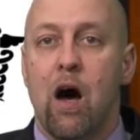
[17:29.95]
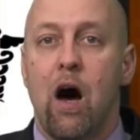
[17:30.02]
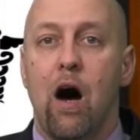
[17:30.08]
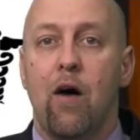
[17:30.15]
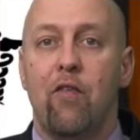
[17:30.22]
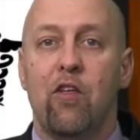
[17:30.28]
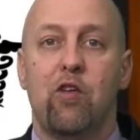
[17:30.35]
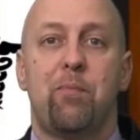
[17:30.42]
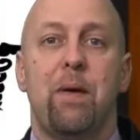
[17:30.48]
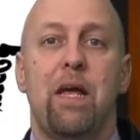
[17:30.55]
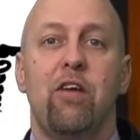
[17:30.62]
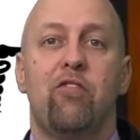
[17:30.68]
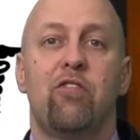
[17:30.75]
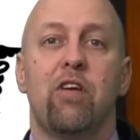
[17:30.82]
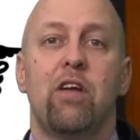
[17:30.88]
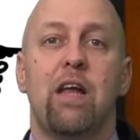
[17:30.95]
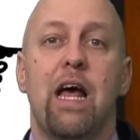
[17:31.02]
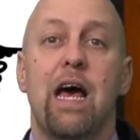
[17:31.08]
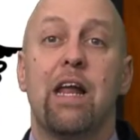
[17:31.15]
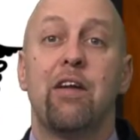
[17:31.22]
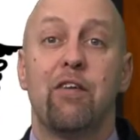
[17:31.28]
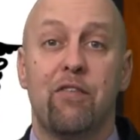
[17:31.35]
uh, this patient
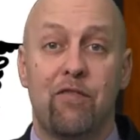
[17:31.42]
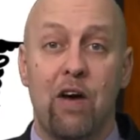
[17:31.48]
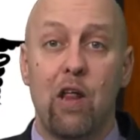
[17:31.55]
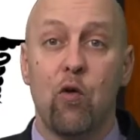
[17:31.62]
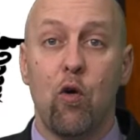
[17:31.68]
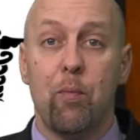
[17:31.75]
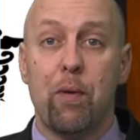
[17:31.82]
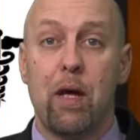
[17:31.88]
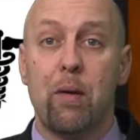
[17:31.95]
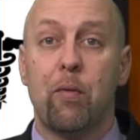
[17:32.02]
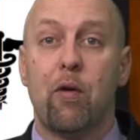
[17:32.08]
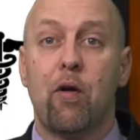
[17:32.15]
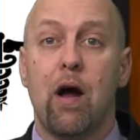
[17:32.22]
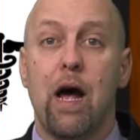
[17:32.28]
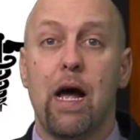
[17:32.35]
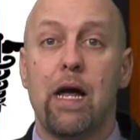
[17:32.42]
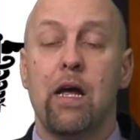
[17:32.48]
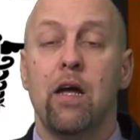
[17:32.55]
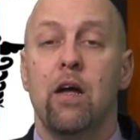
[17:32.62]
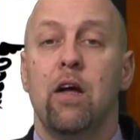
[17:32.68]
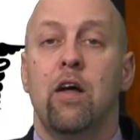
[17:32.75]
had a follow up MRI